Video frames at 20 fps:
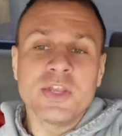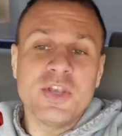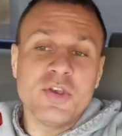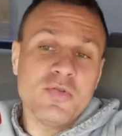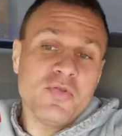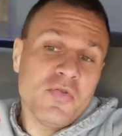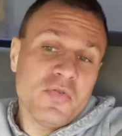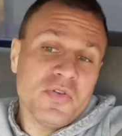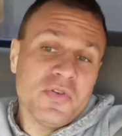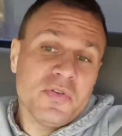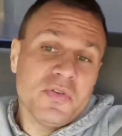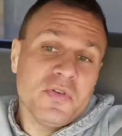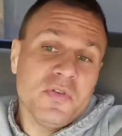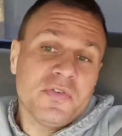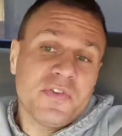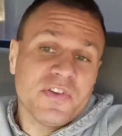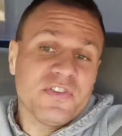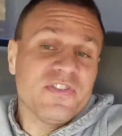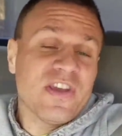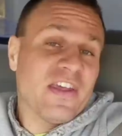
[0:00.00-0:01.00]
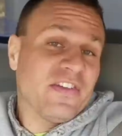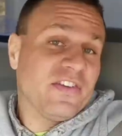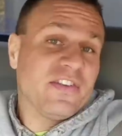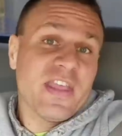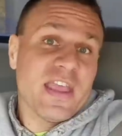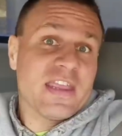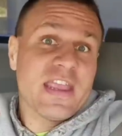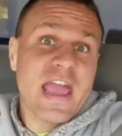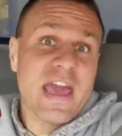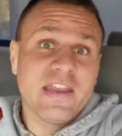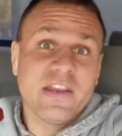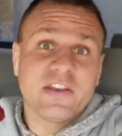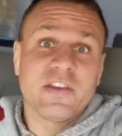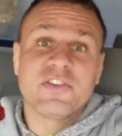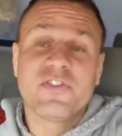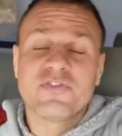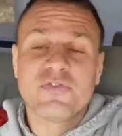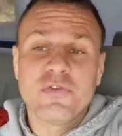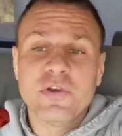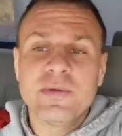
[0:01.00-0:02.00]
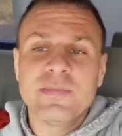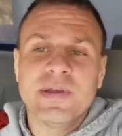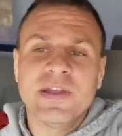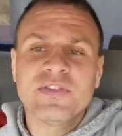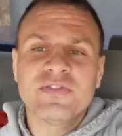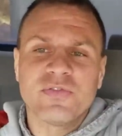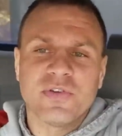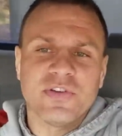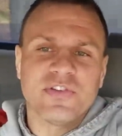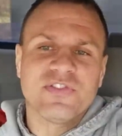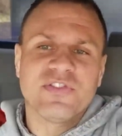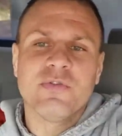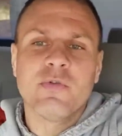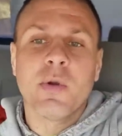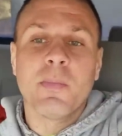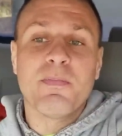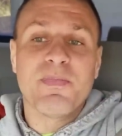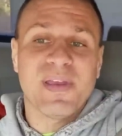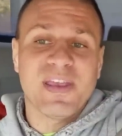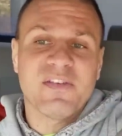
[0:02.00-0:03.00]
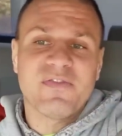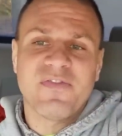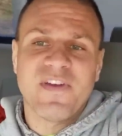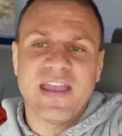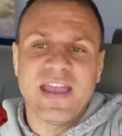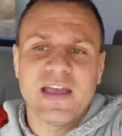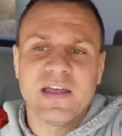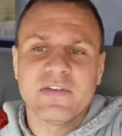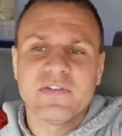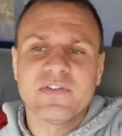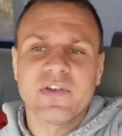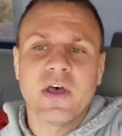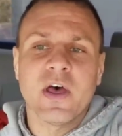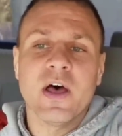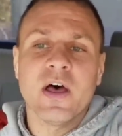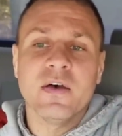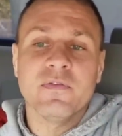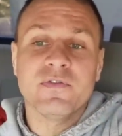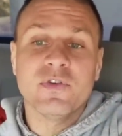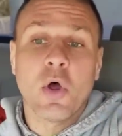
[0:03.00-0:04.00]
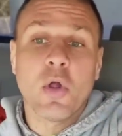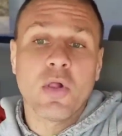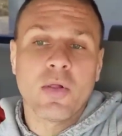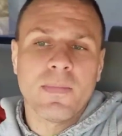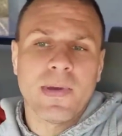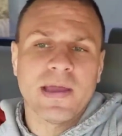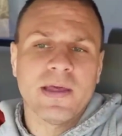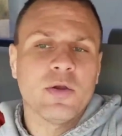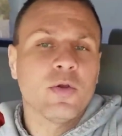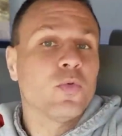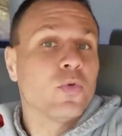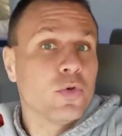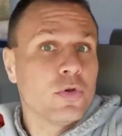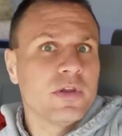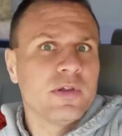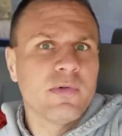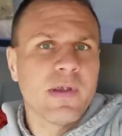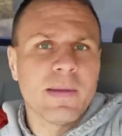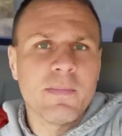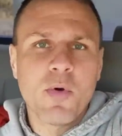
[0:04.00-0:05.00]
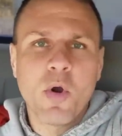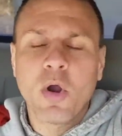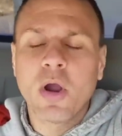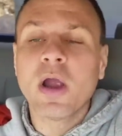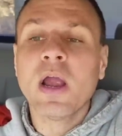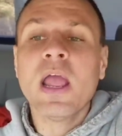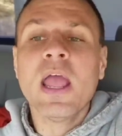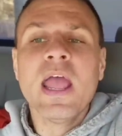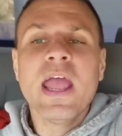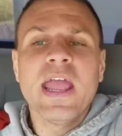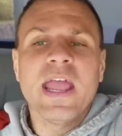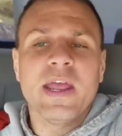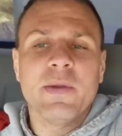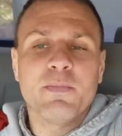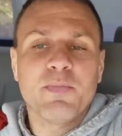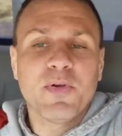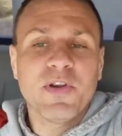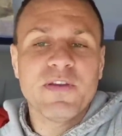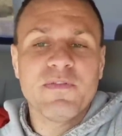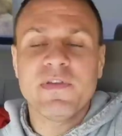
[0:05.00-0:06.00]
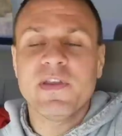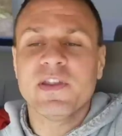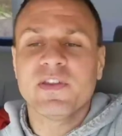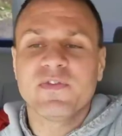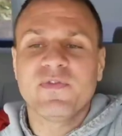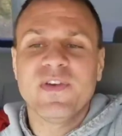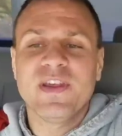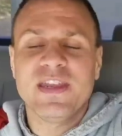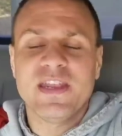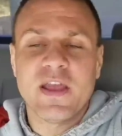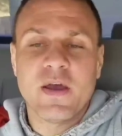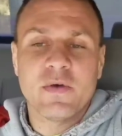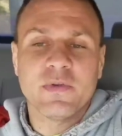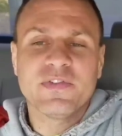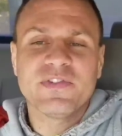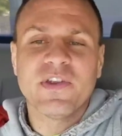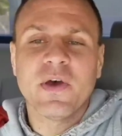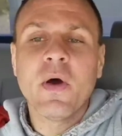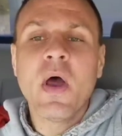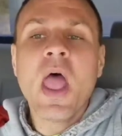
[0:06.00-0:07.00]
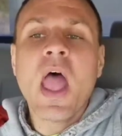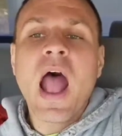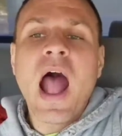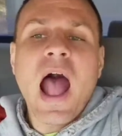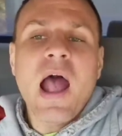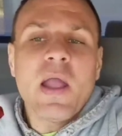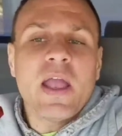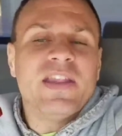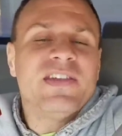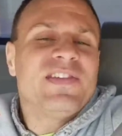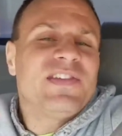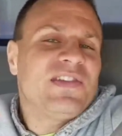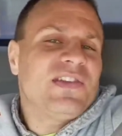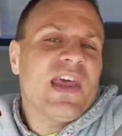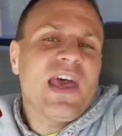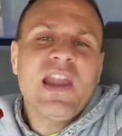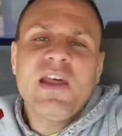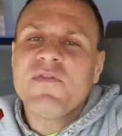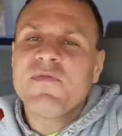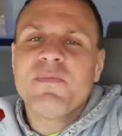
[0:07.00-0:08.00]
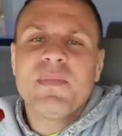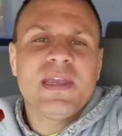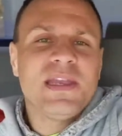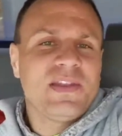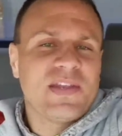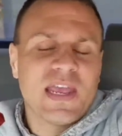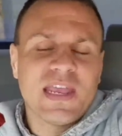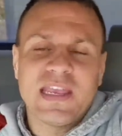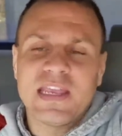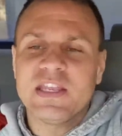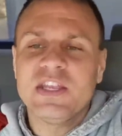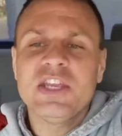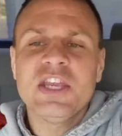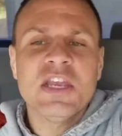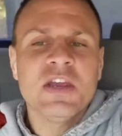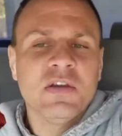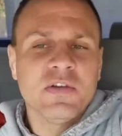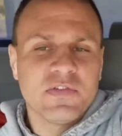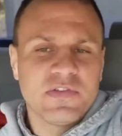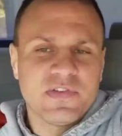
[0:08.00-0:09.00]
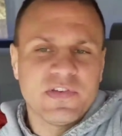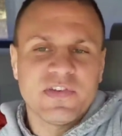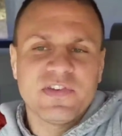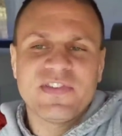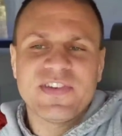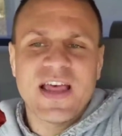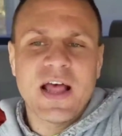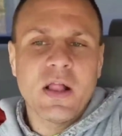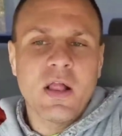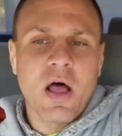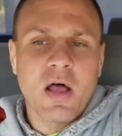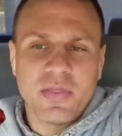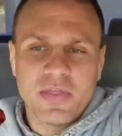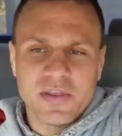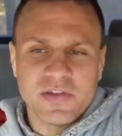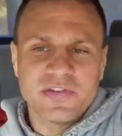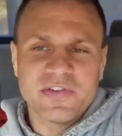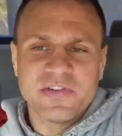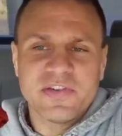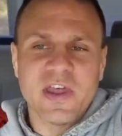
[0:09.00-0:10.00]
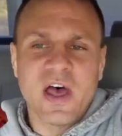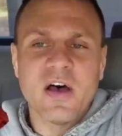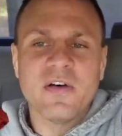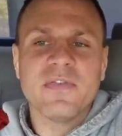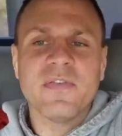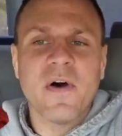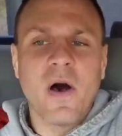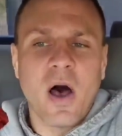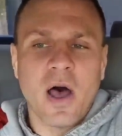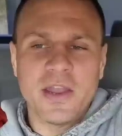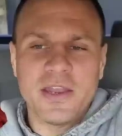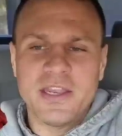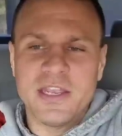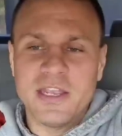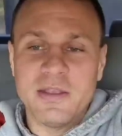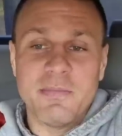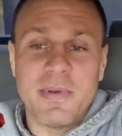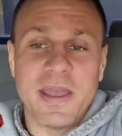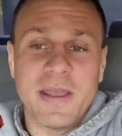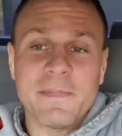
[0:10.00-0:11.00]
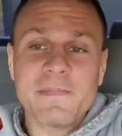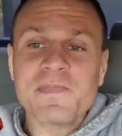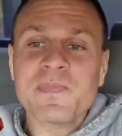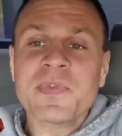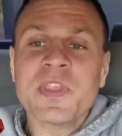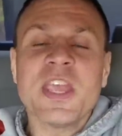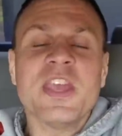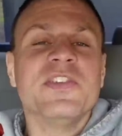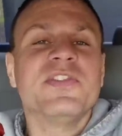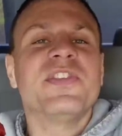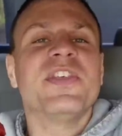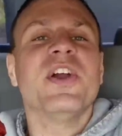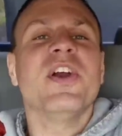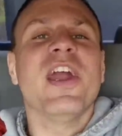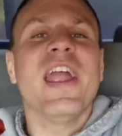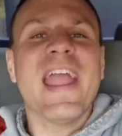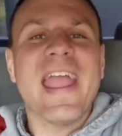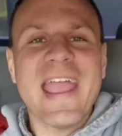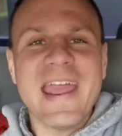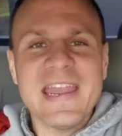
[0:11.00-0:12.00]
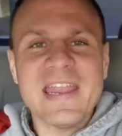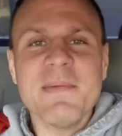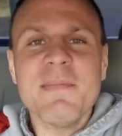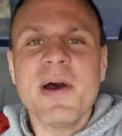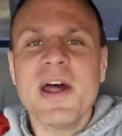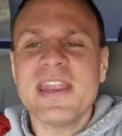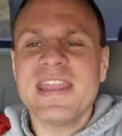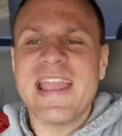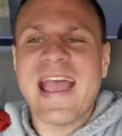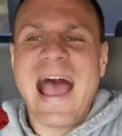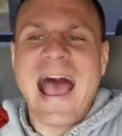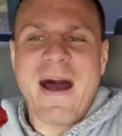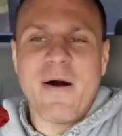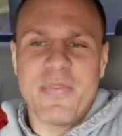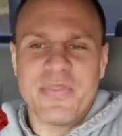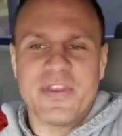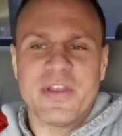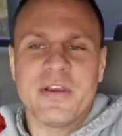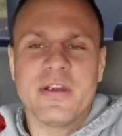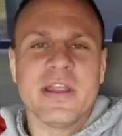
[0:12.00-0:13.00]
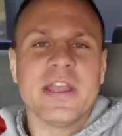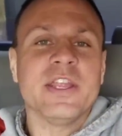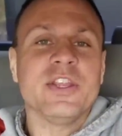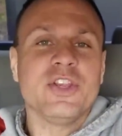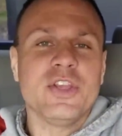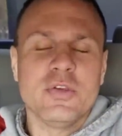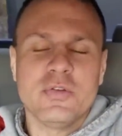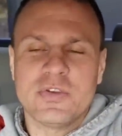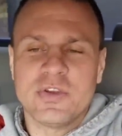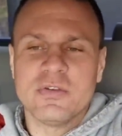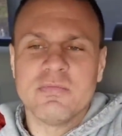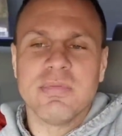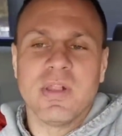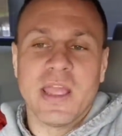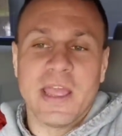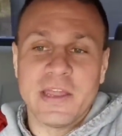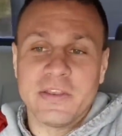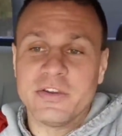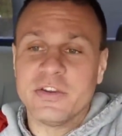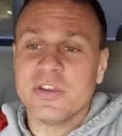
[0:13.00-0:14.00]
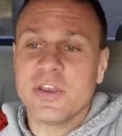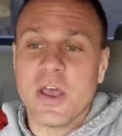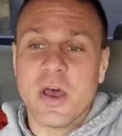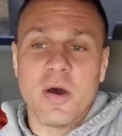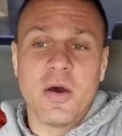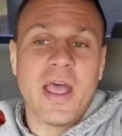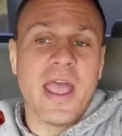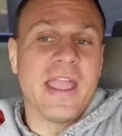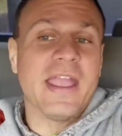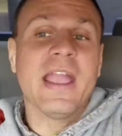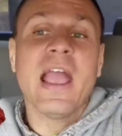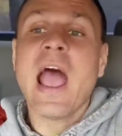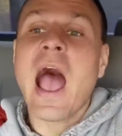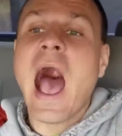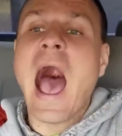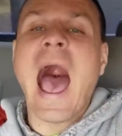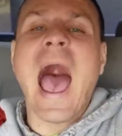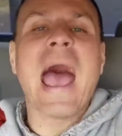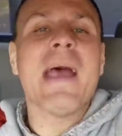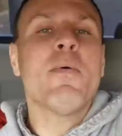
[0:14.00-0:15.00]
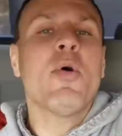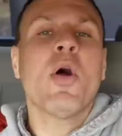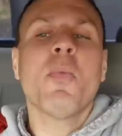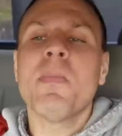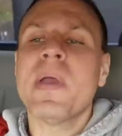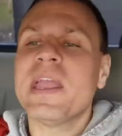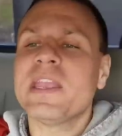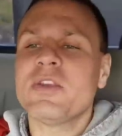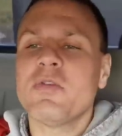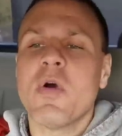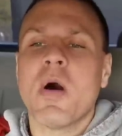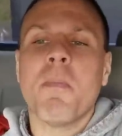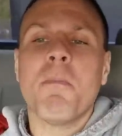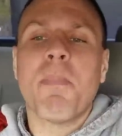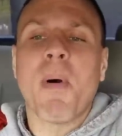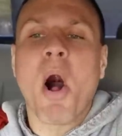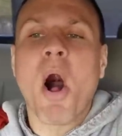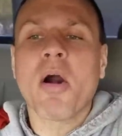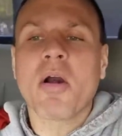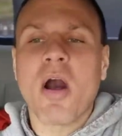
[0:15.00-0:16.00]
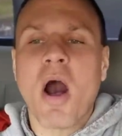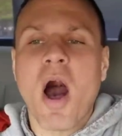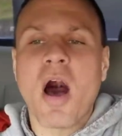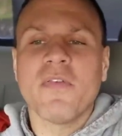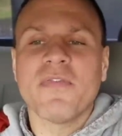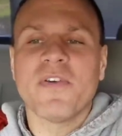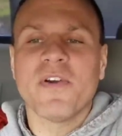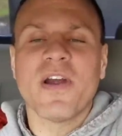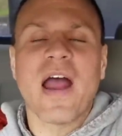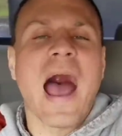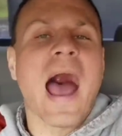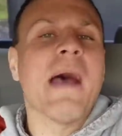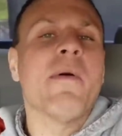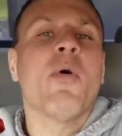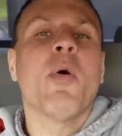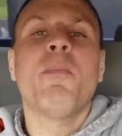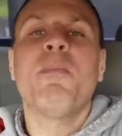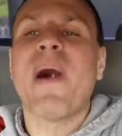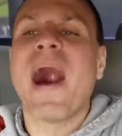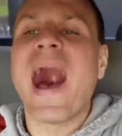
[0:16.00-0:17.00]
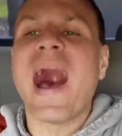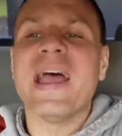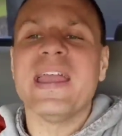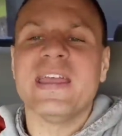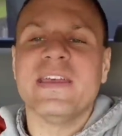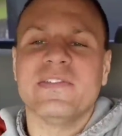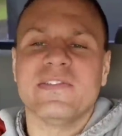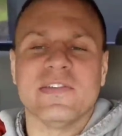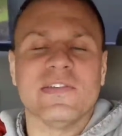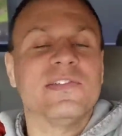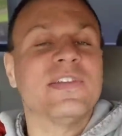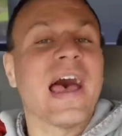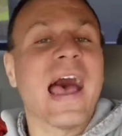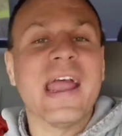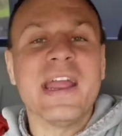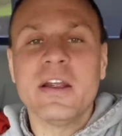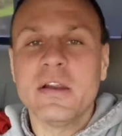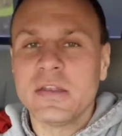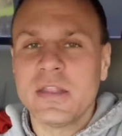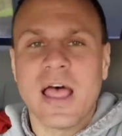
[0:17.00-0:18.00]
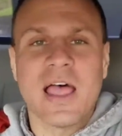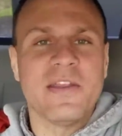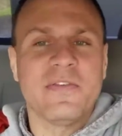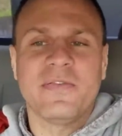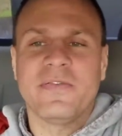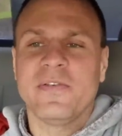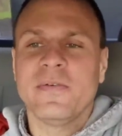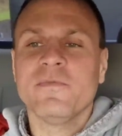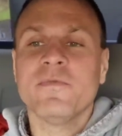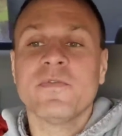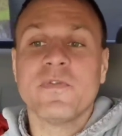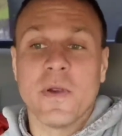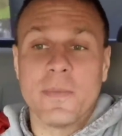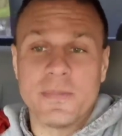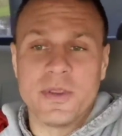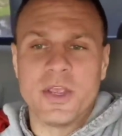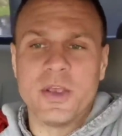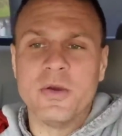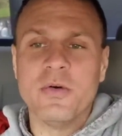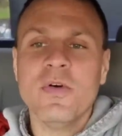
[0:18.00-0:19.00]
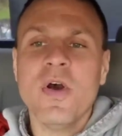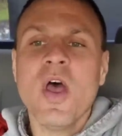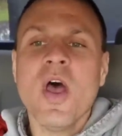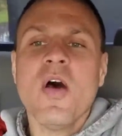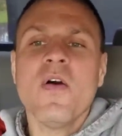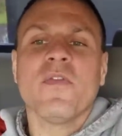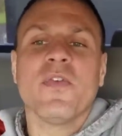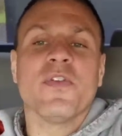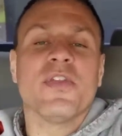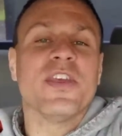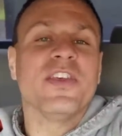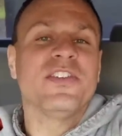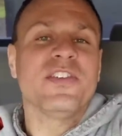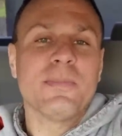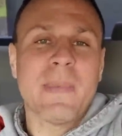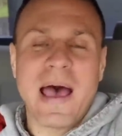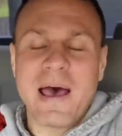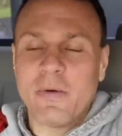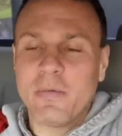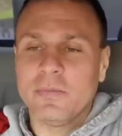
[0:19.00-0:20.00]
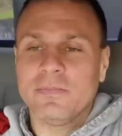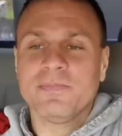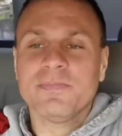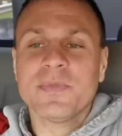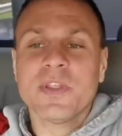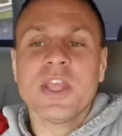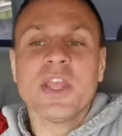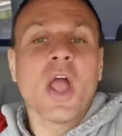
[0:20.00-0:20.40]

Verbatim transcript: you you suggested that you had extreme interest, you were big fans of Dolomite or Rudy Ray Moore in previous videos. So instead of me taking years to sell all this stuff on eBay, is there anybody out there in YouTube land you go, hey, I will make you a bulk offer, I will buy his entire life from you for this amount?